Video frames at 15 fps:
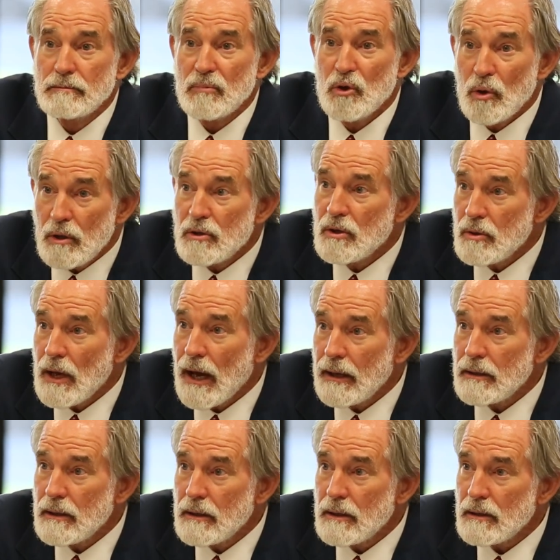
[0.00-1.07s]
You can do that.
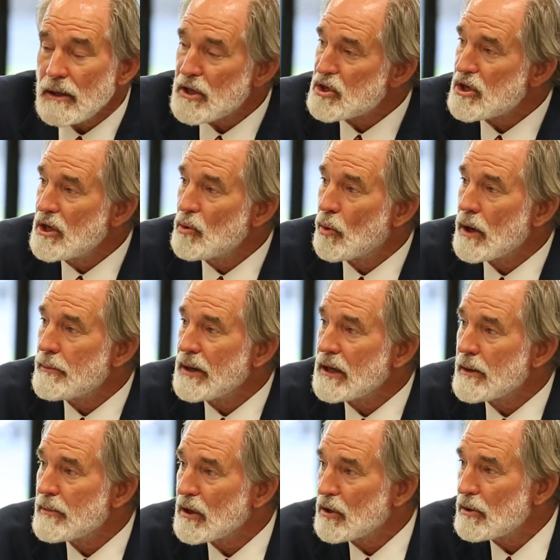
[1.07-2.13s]
Let's say you want to
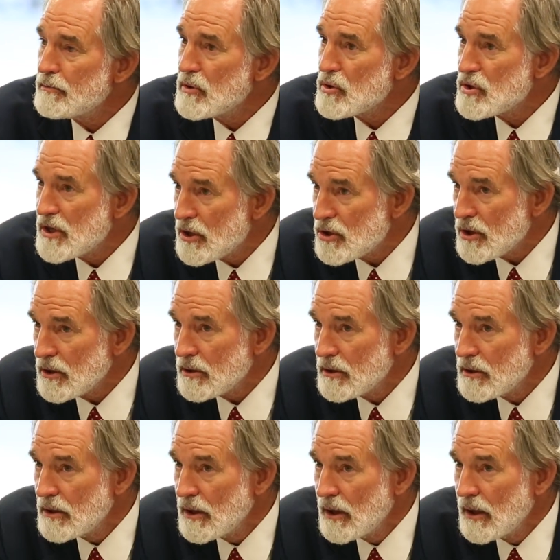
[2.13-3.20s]
become a good musician.
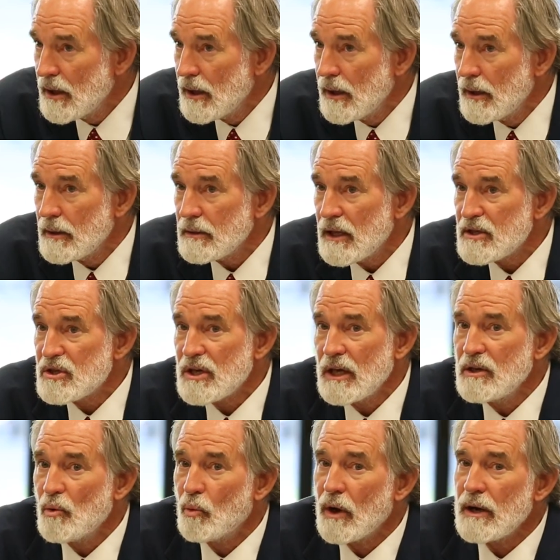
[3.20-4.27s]
Let's say
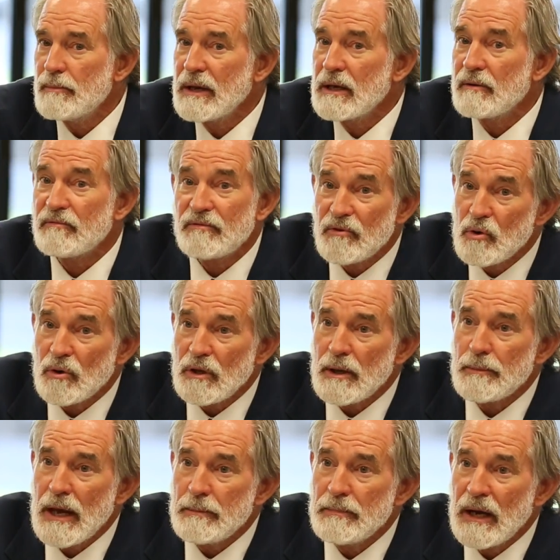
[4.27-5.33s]
you want to become frugal
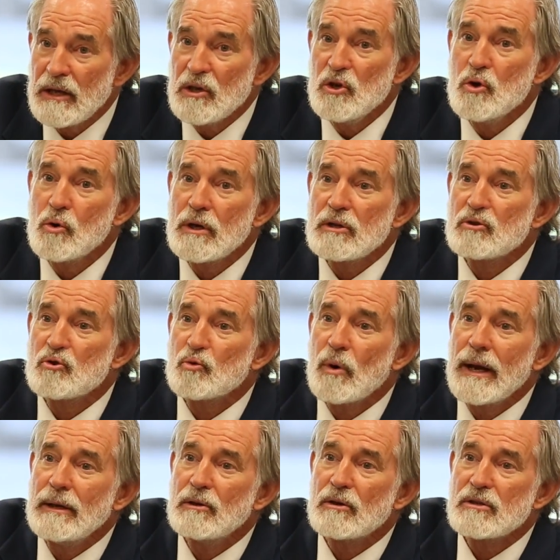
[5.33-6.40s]
and make money. You can
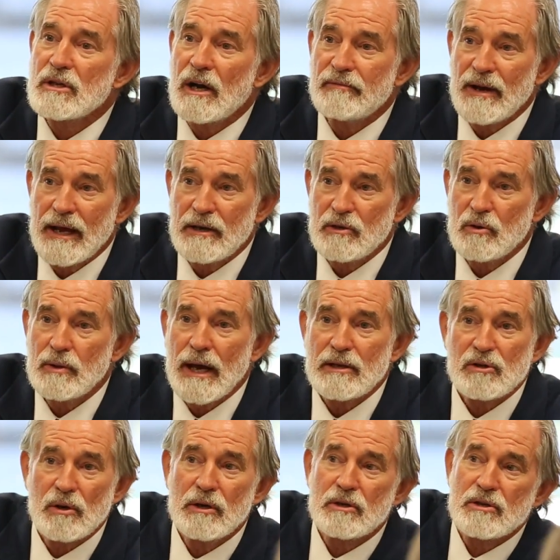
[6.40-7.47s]
train yourself how to do that.
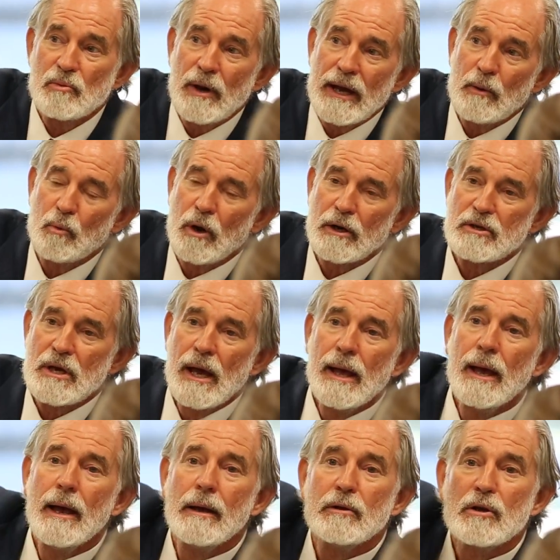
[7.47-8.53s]
So here's the way it works.
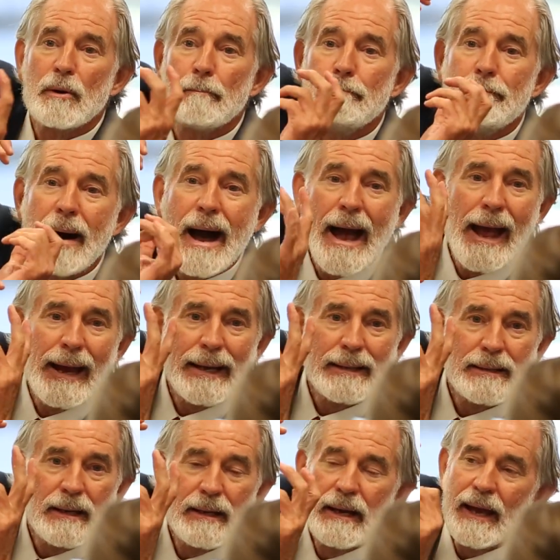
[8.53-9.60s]
Your mind
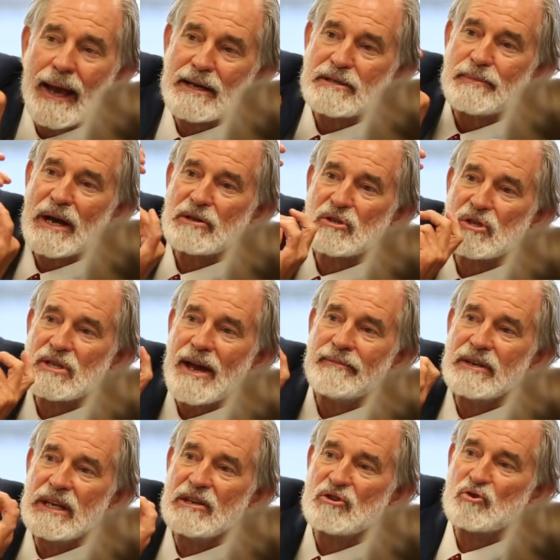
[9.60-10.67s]
has about
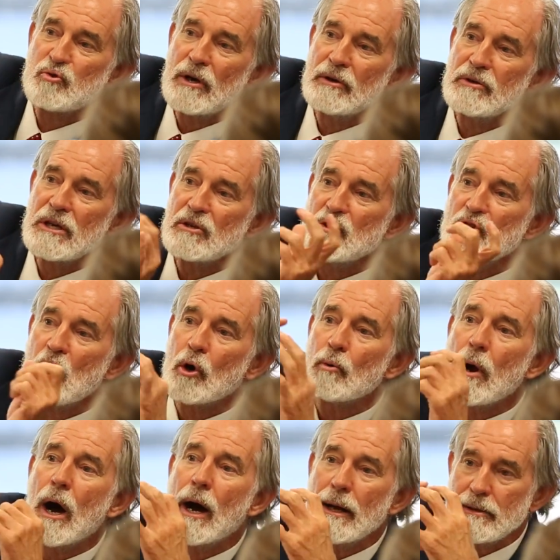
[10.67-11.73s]
70 trillion
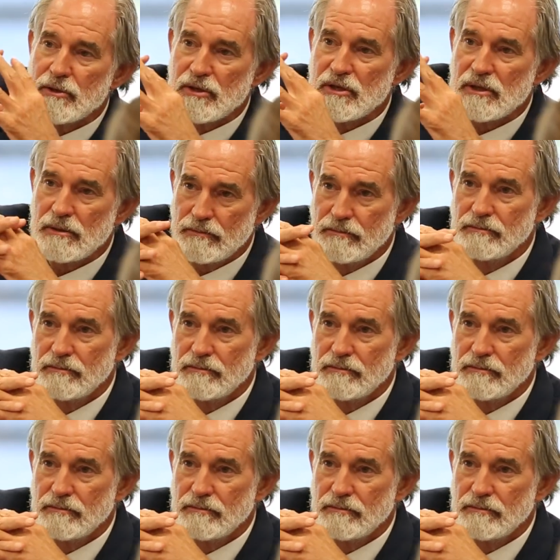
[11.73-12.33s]
neurons.